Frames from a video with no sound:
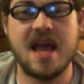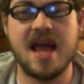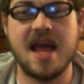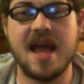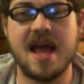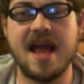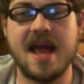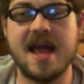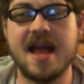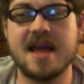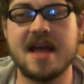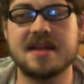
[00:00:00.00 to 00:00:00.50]

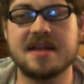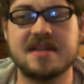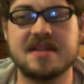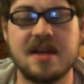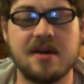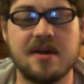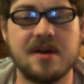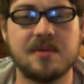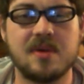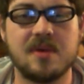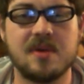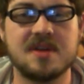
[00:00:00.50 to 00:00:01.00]
And
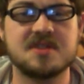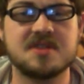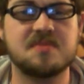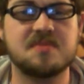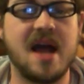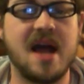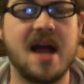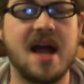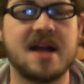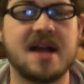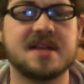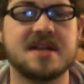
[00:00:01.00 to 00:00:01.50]
Darry runs
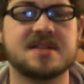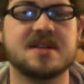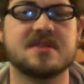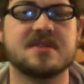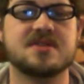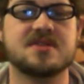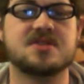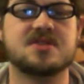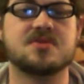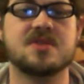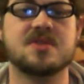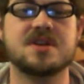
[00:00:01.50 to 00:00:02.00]
back and
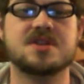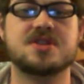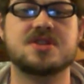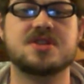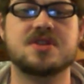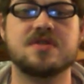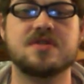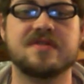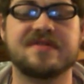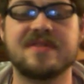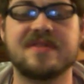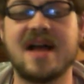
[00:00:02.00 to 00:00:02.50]
tells Trish
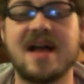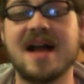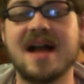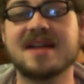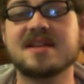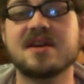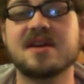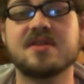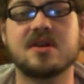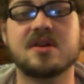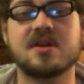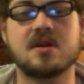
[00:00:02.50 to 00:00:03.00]
to
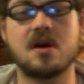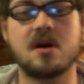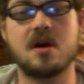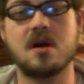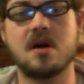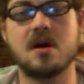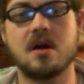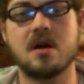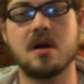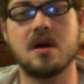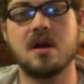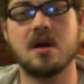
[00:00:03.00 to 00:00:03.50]
flag down a
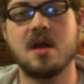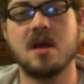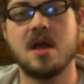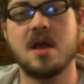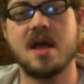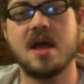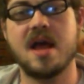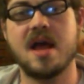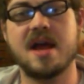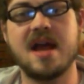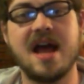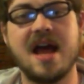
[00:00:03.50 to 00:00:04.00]
car
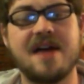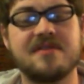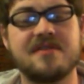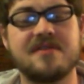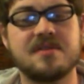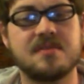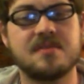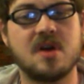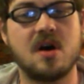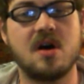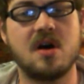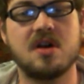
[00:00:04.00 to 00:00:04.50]
and have
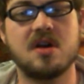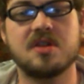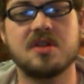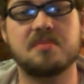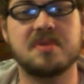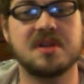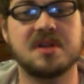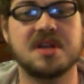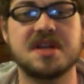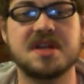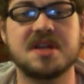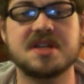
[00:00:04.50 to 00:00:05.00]
them call the
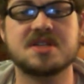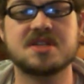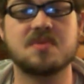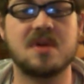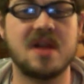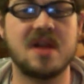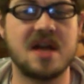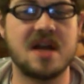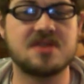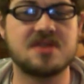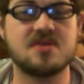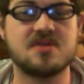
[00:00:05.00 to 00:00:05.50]
police
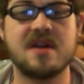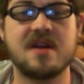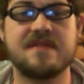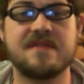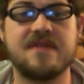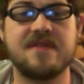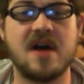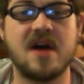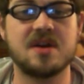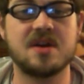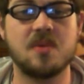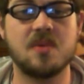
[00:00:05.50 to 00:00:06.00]
while I try to
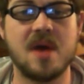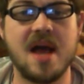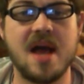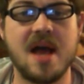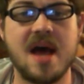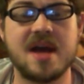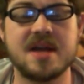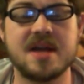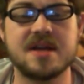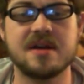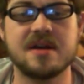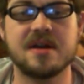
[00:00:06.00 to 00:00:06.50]
find a way
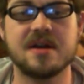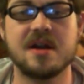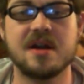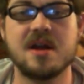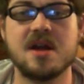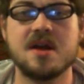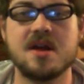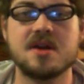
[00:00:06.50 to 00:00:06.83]
out of here.